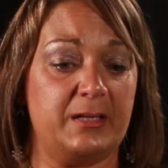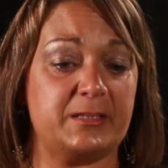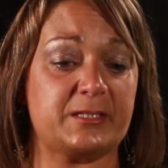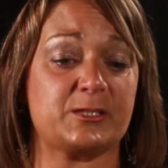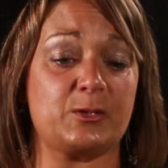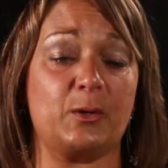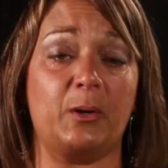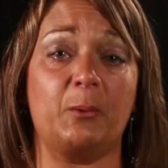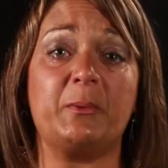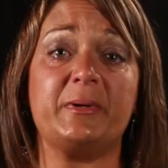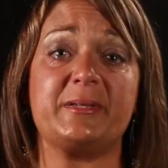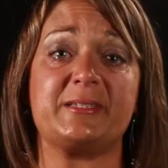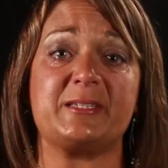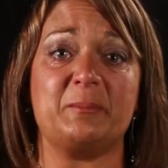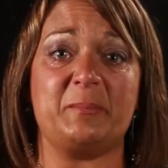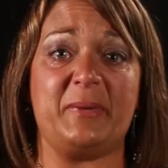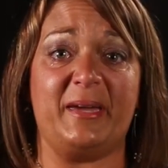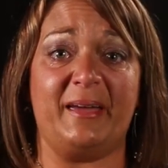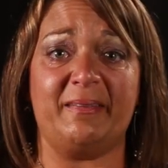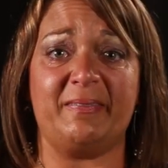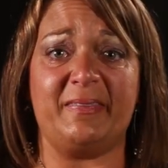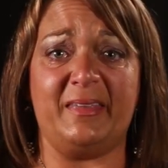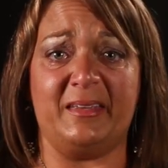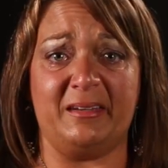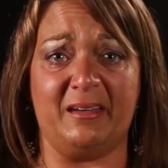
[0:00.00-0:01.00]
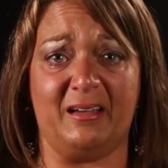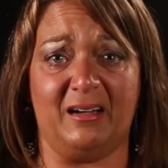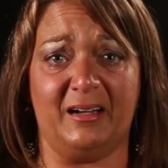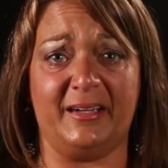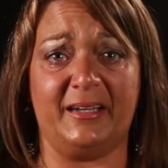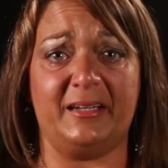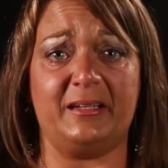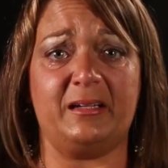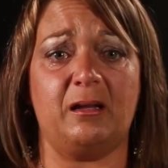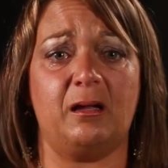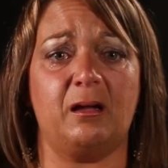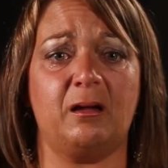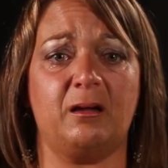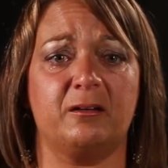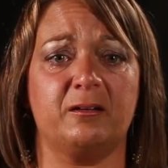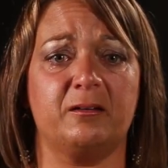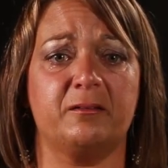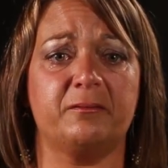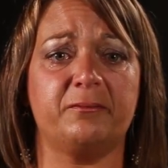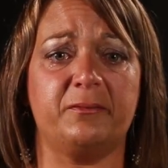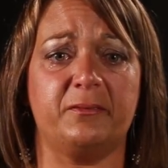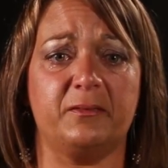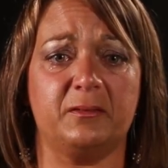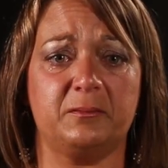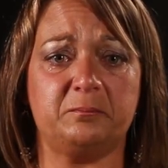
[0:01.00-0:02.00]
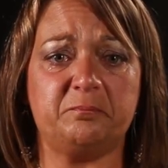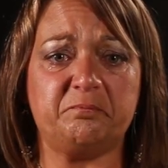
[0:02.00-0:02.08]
And so I went to bed the night of